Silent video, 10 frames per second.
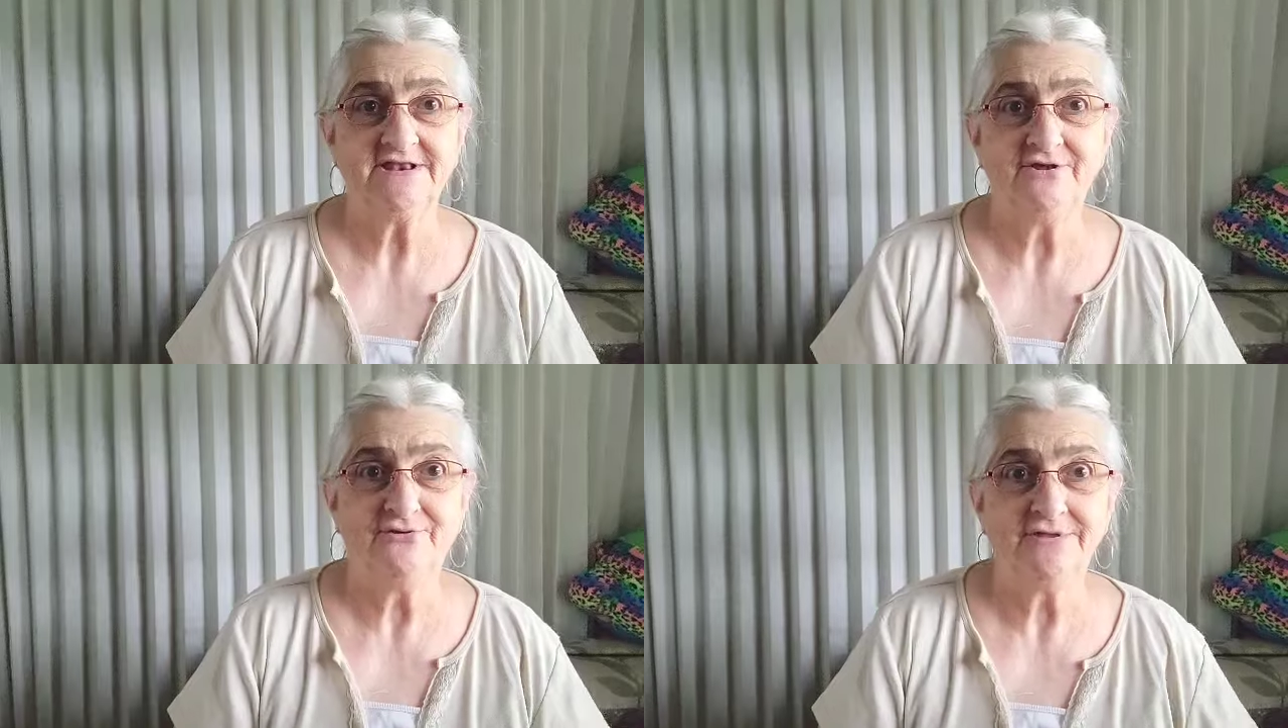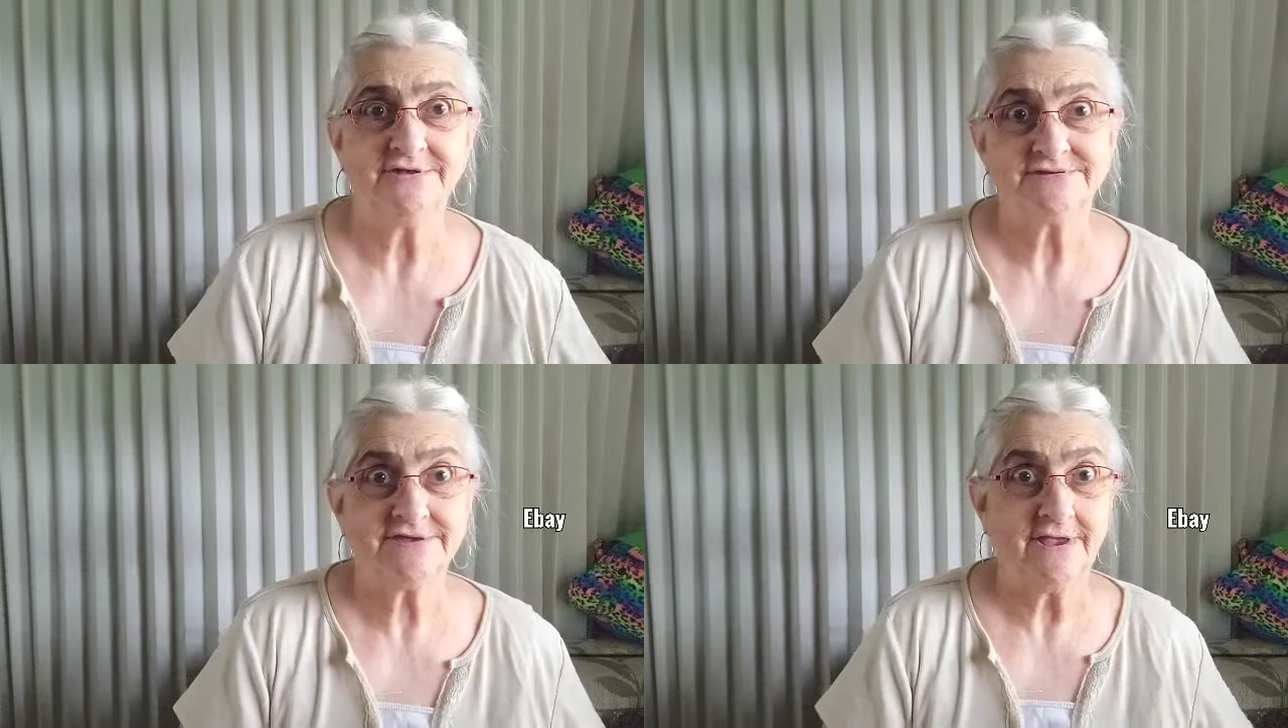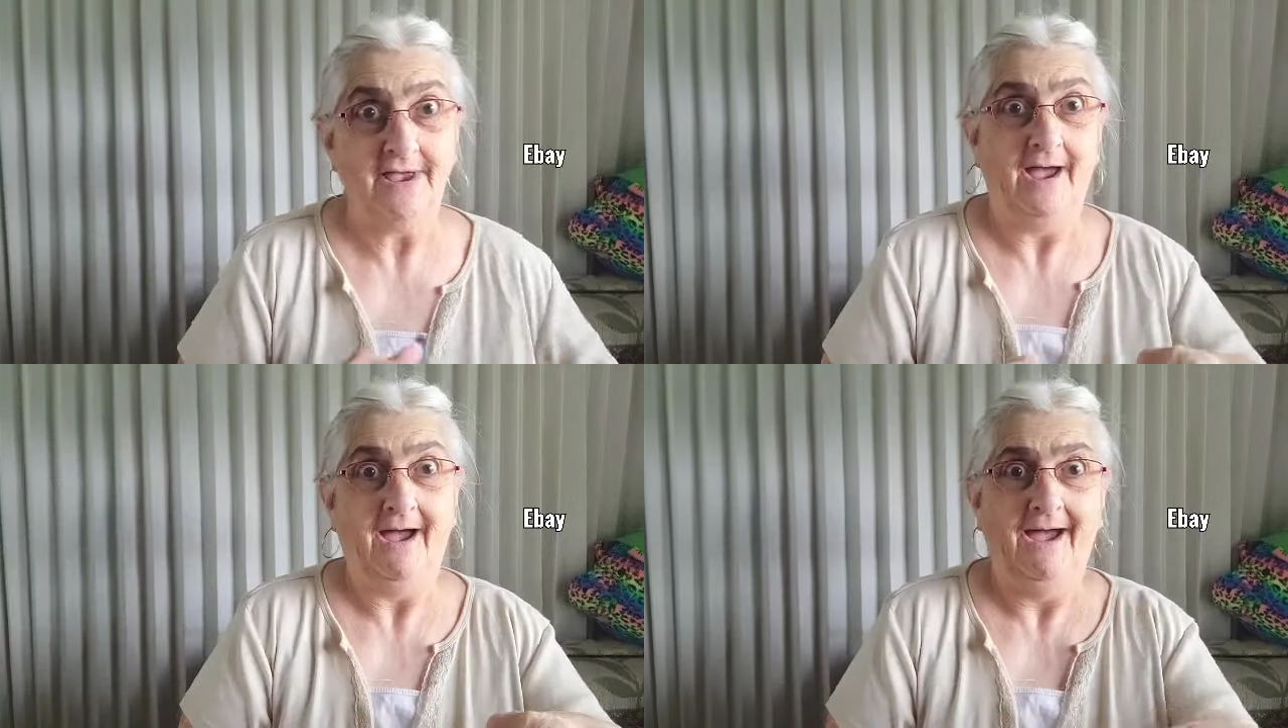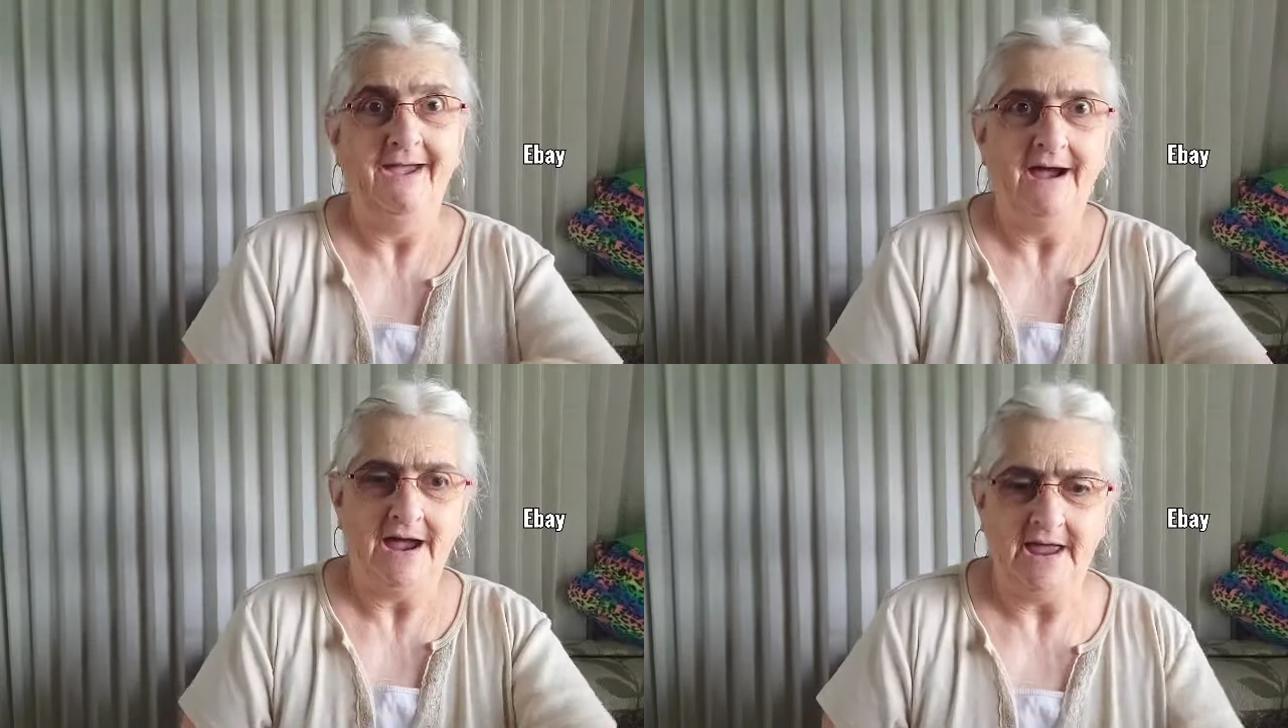do this.
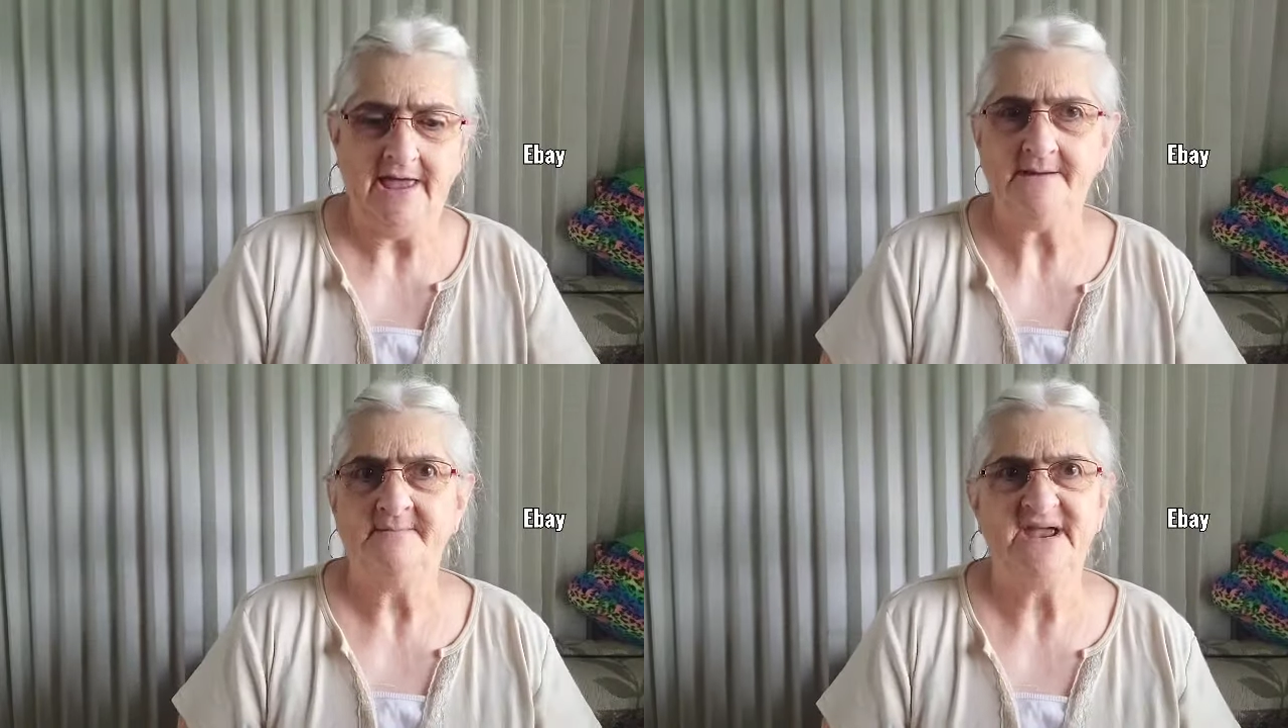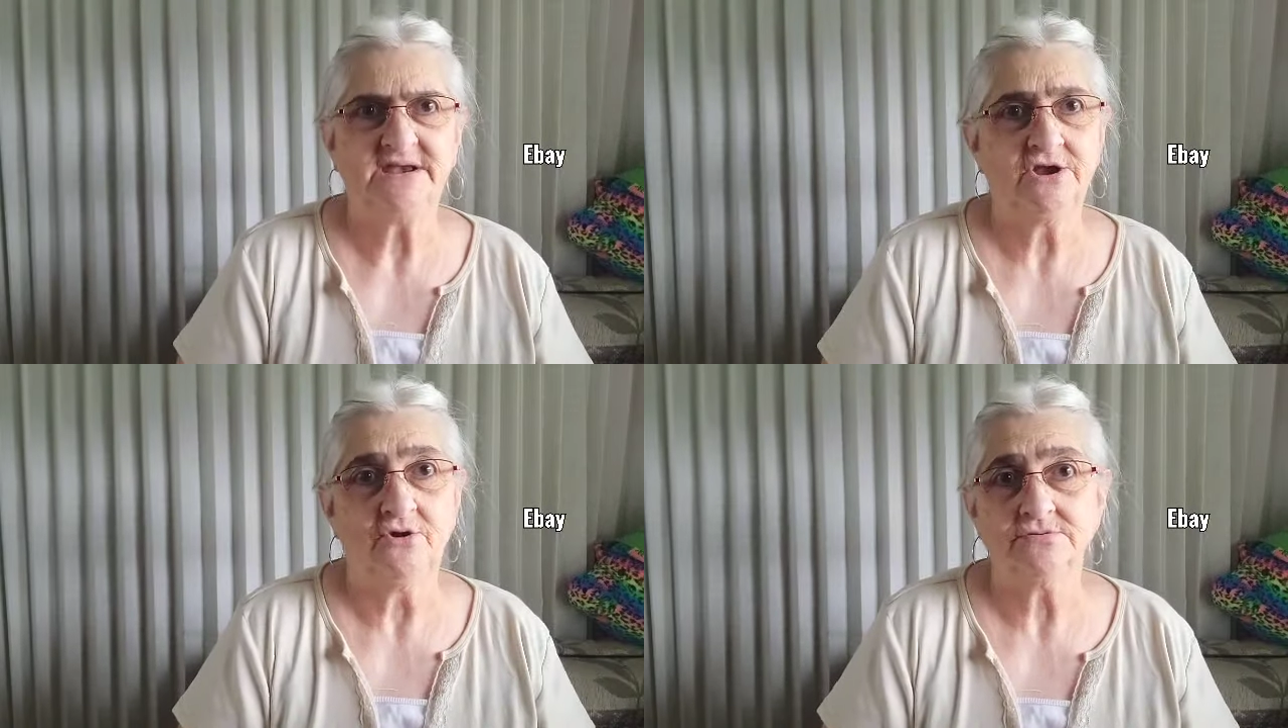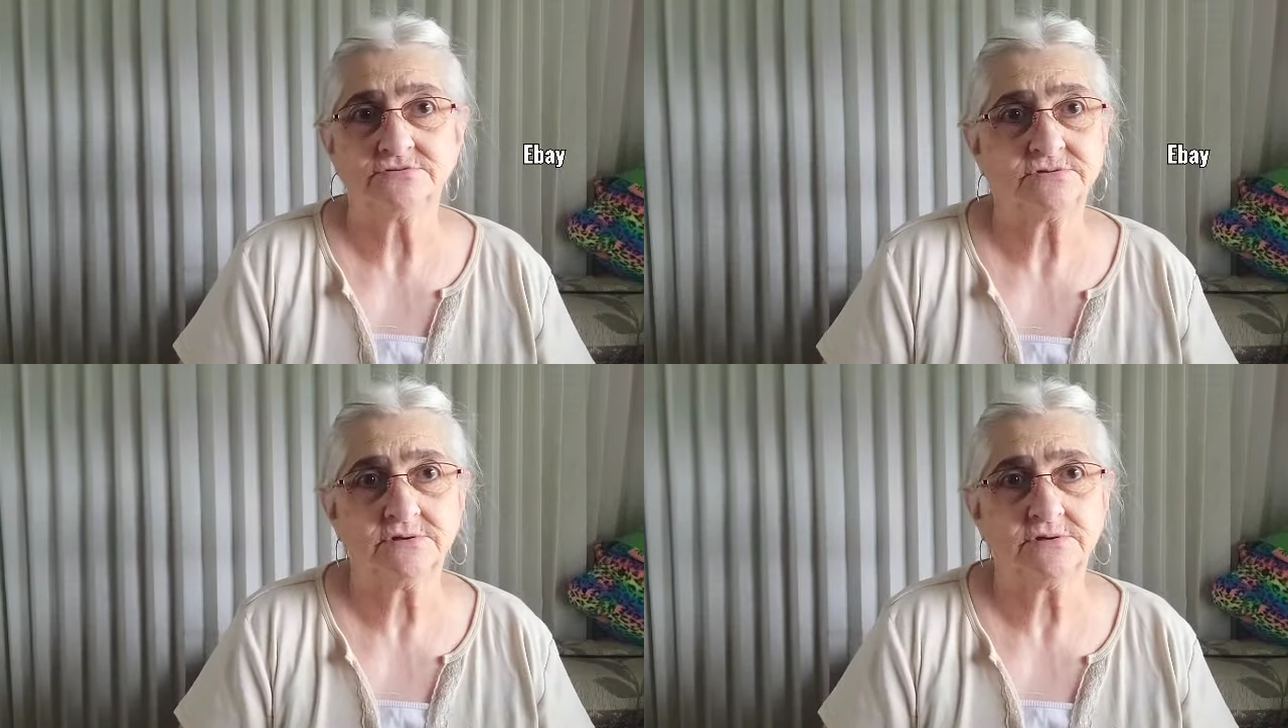I had to make notes.